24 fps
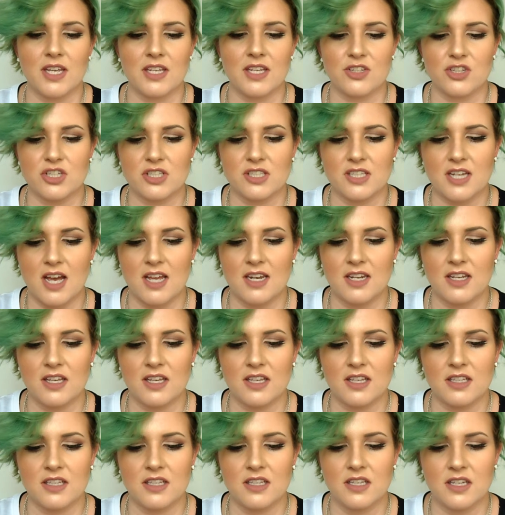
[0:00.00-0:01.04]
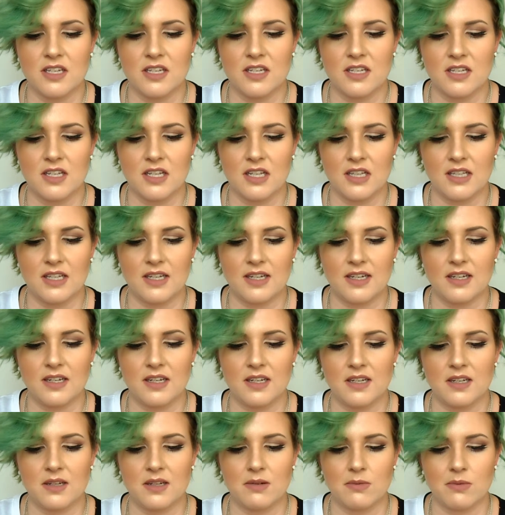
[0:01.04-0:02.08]
So you can just kind of,
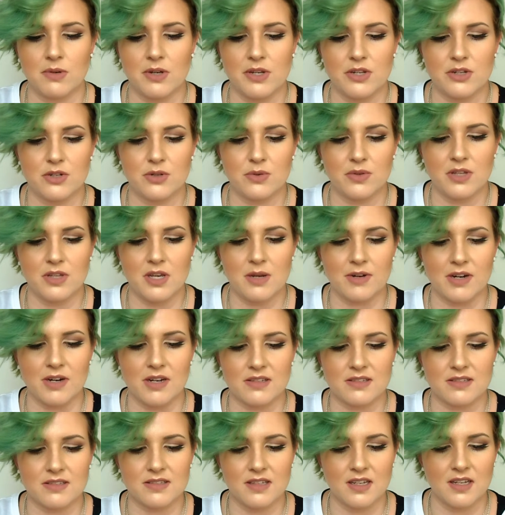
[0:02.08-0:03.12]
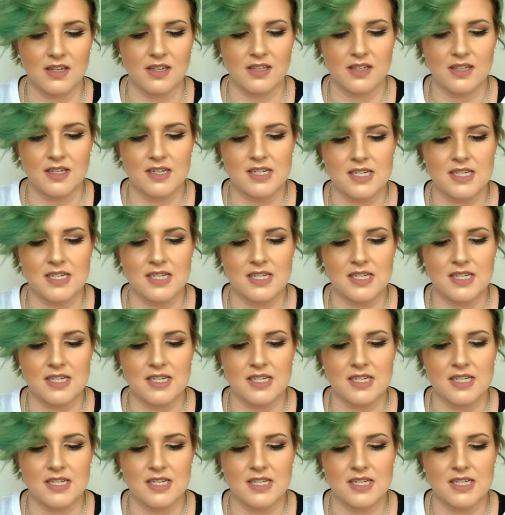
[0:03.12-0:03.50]
like what you do with eyebrows,